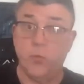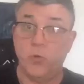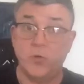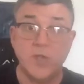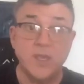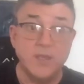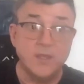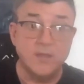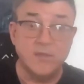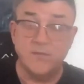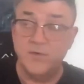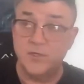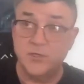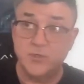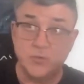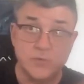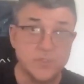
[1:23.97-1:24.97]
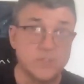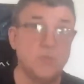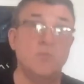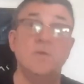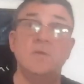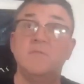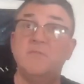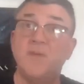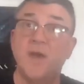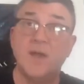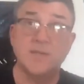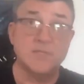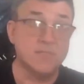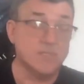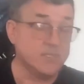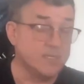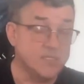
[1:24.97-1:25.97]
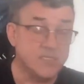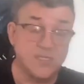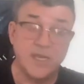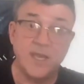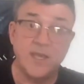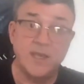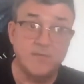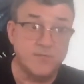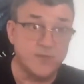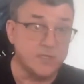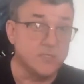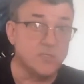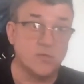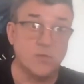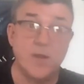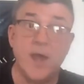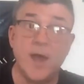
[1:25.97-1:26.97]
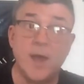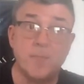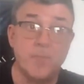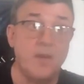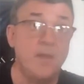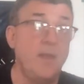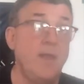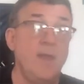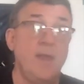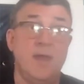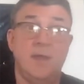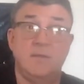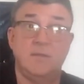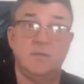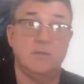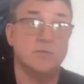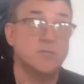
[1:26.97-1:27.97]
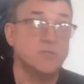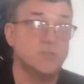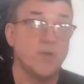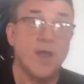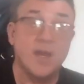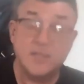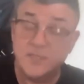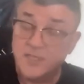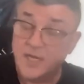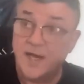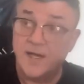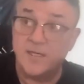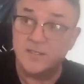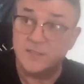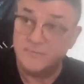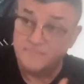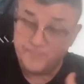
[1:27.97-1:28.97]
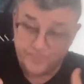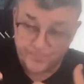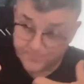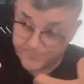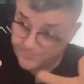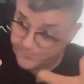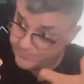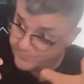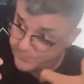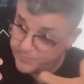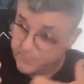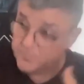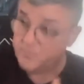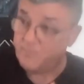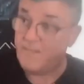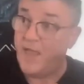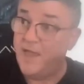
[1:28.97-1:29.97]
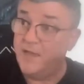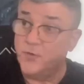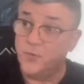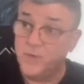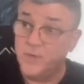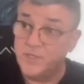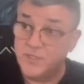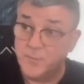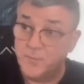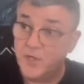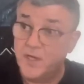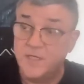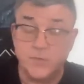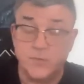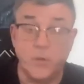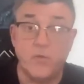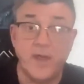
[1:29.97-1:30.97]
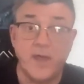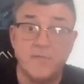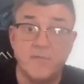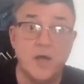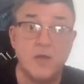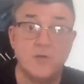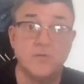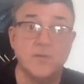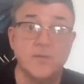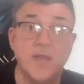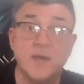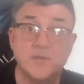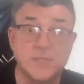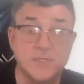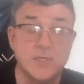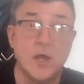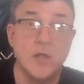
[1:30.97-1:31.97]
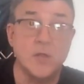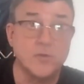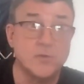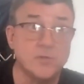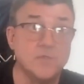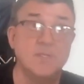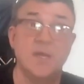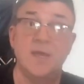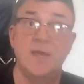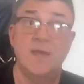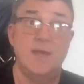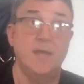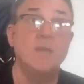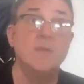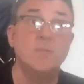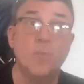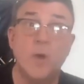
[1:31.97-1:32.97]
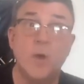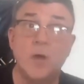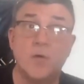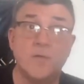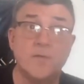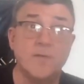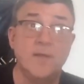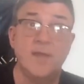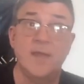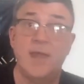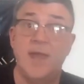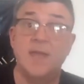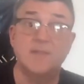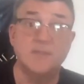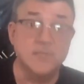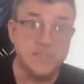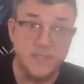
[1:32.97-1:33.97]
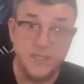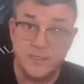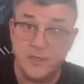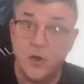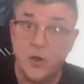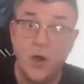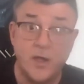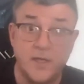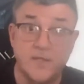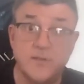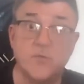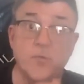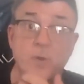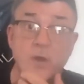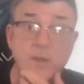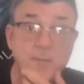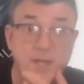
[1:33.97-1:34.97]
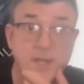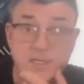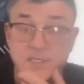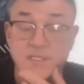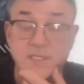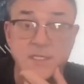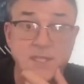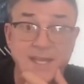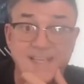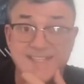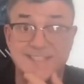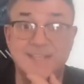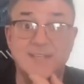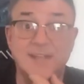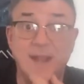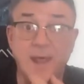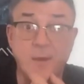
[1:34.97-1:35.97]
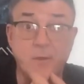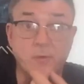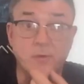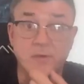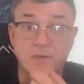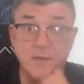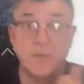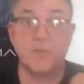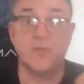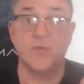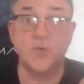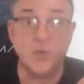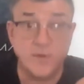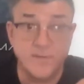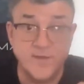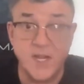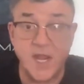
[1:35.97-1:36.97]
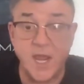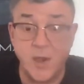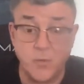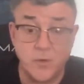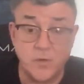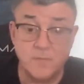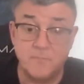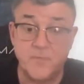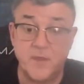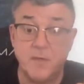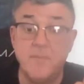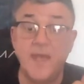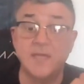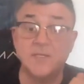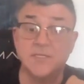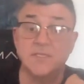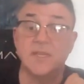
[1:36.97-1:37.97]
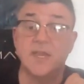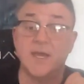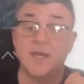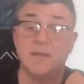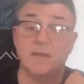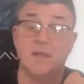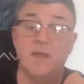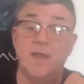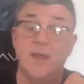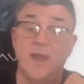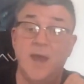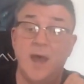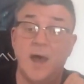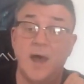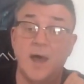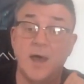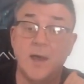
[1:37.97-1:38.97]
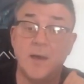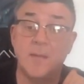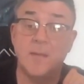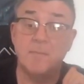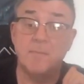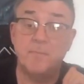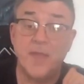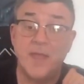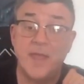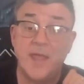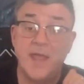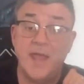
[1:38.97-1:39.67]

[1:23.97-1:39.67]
working individuals to invest, to save, to scrap, to strategize and to reach a place where we have $100,000 in wealth and to see it gone in 20 minutes, in less than an hour, in a third of an hour. Imagine that. Um,